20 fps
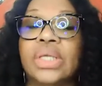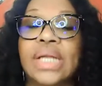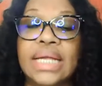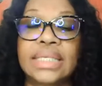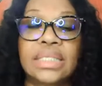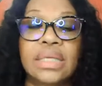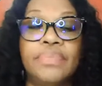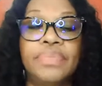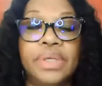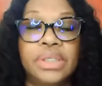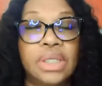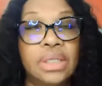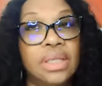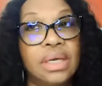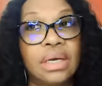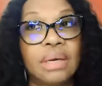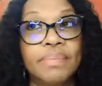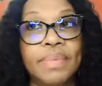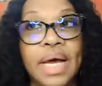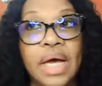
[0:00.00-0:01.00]
So that's something to
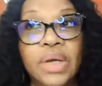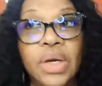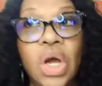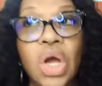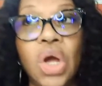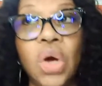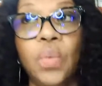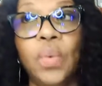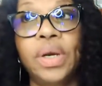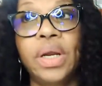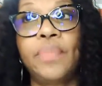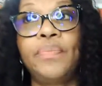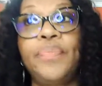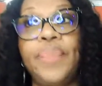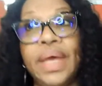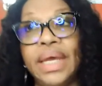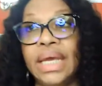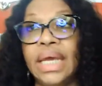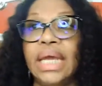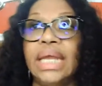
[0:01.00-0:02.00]
think about when you're
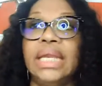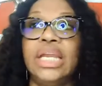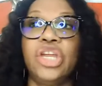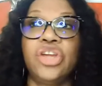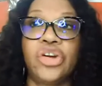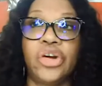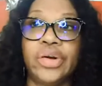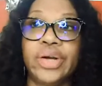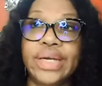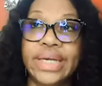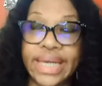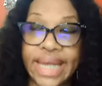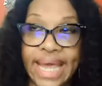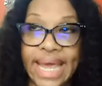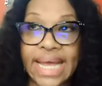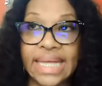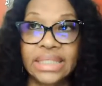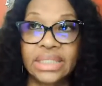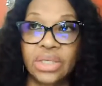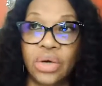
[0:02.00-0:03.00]
picking your
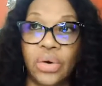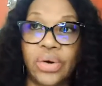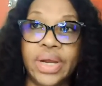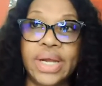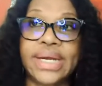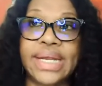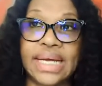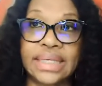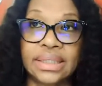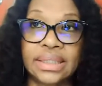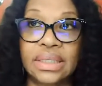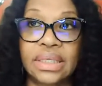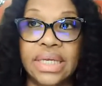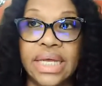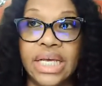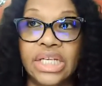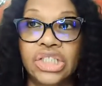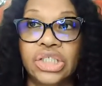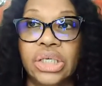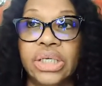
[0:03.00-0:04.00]
date or your
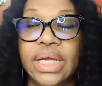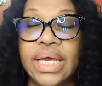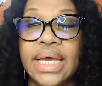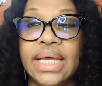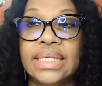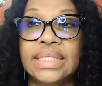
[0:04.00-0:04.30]
destination.